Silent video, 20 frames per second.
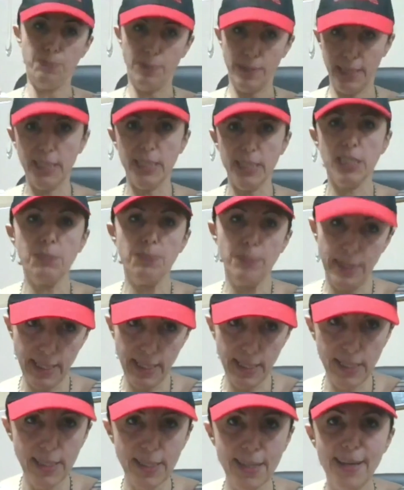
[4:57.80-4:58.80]
please,
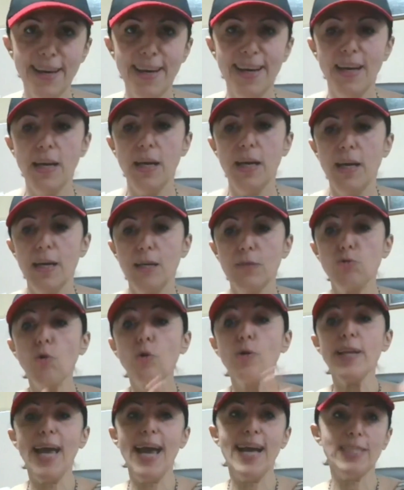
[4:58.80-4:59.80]
please,
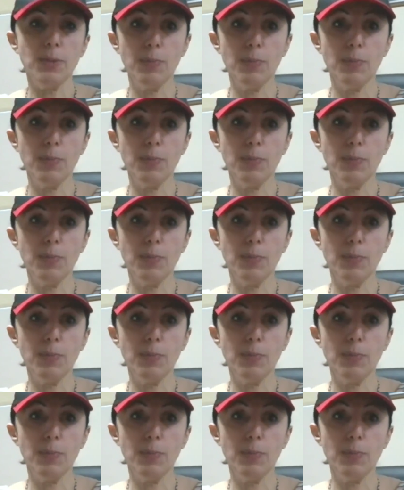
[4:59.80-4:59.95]
Don't ask